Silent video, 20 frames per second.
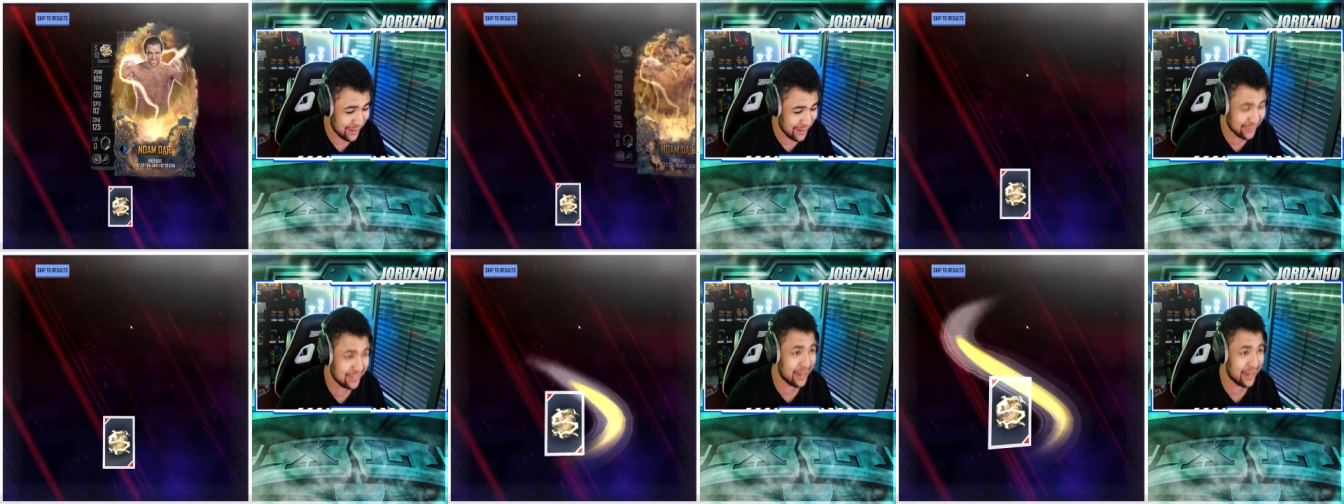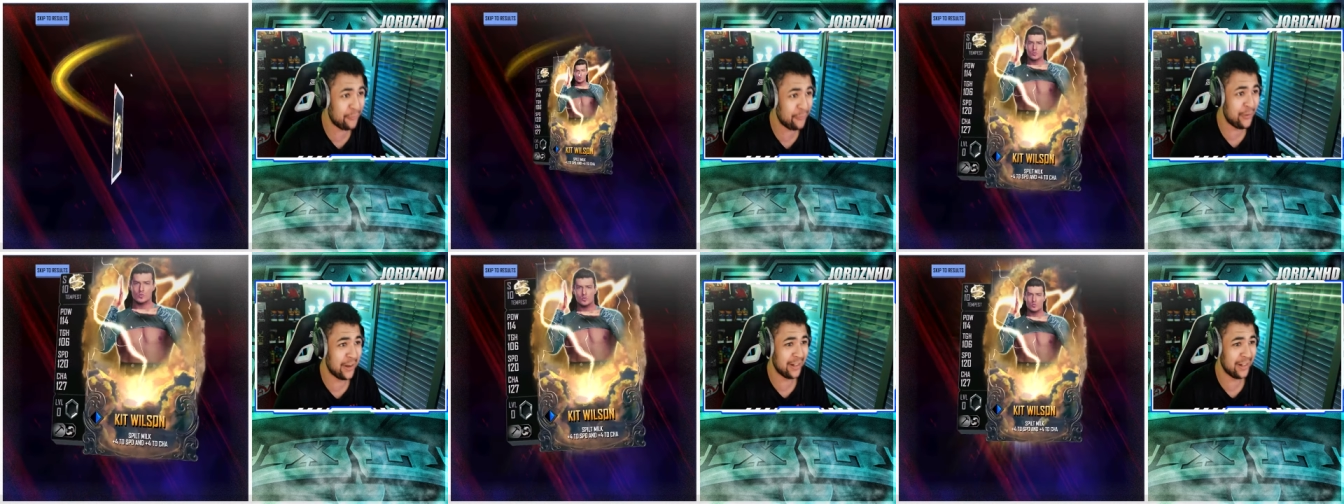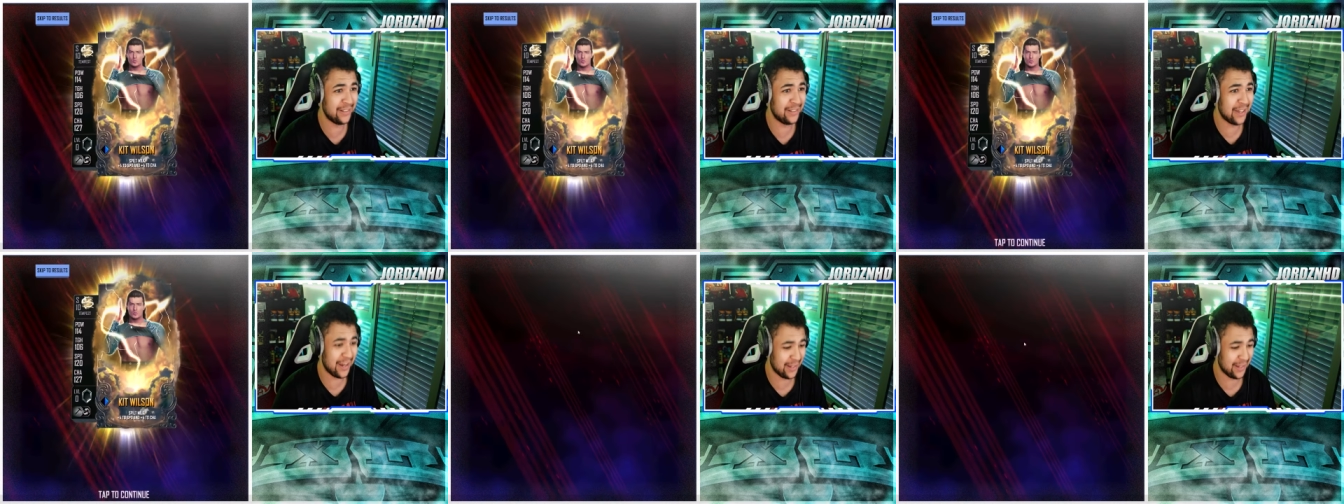
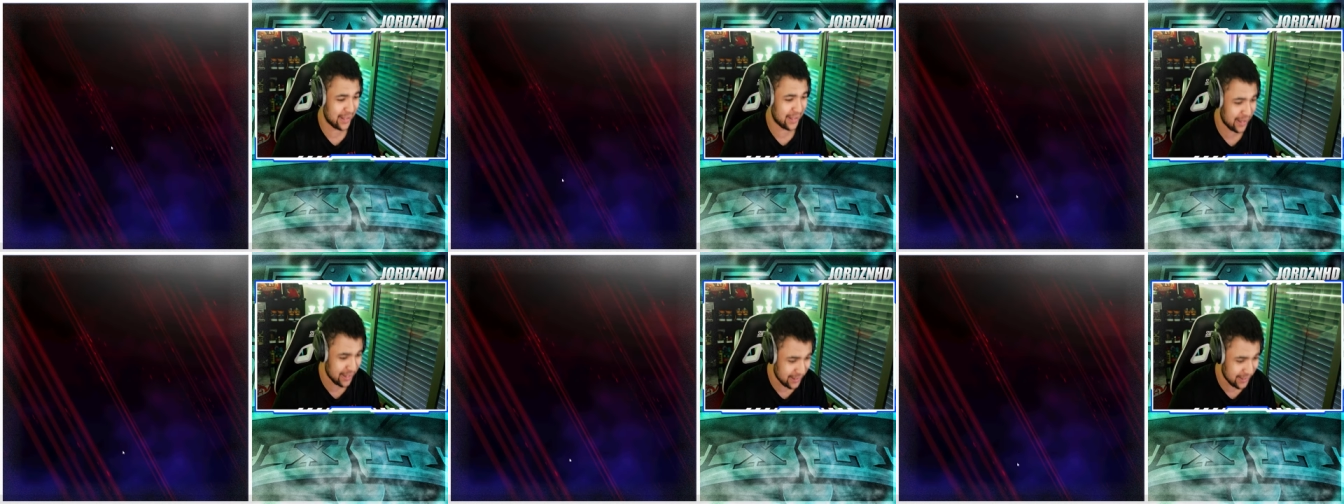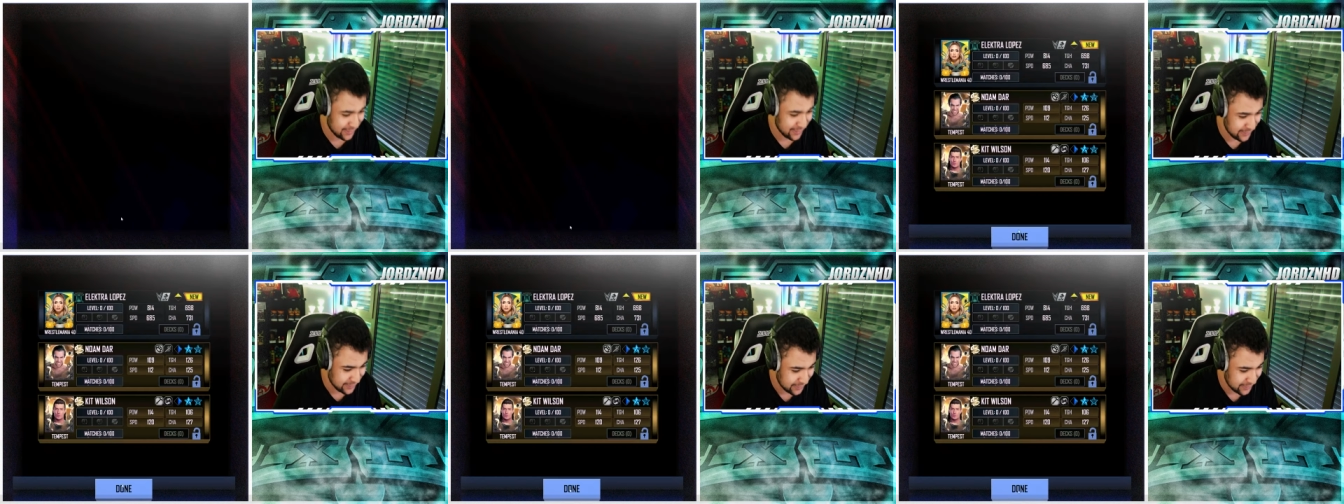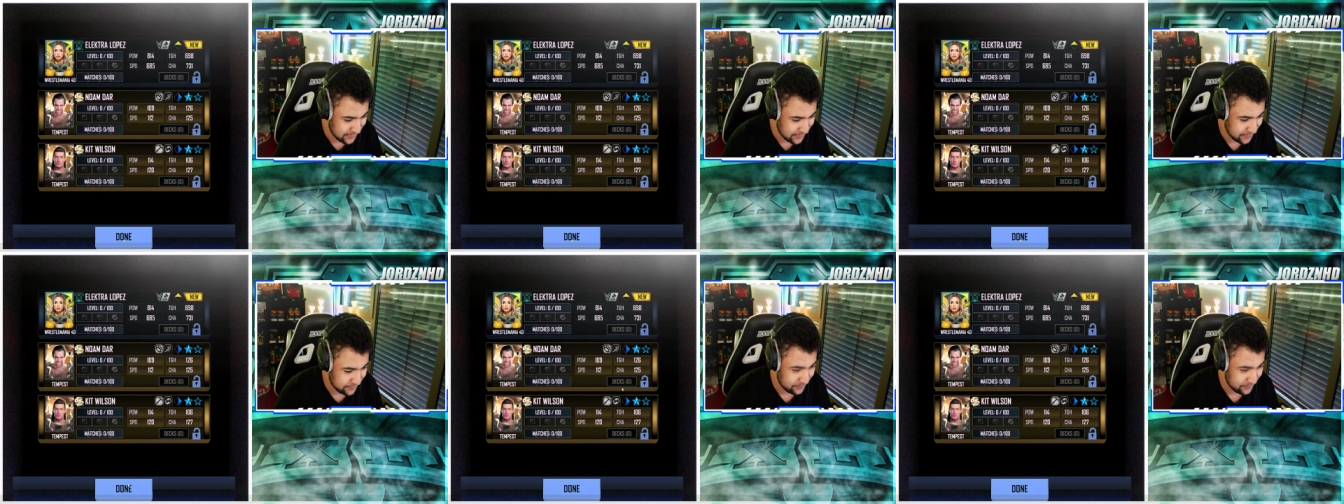definitely take that.
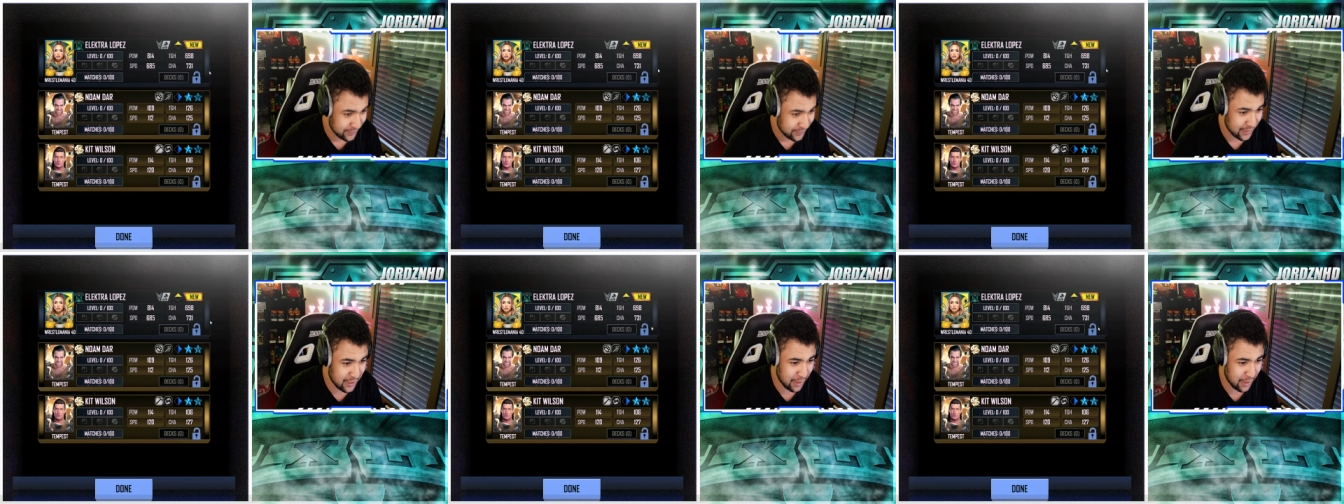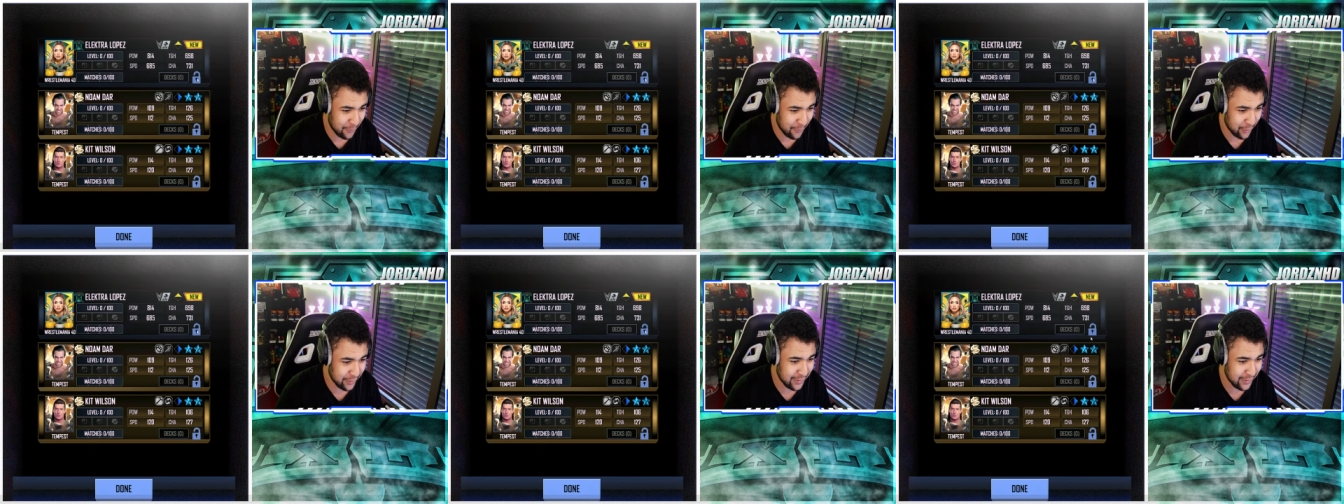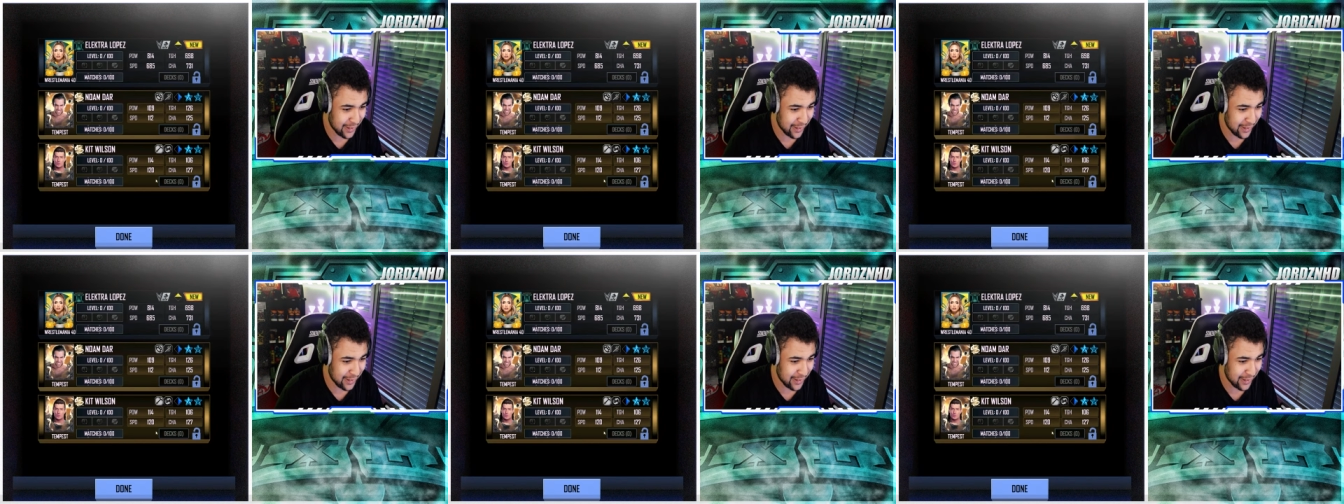Come on.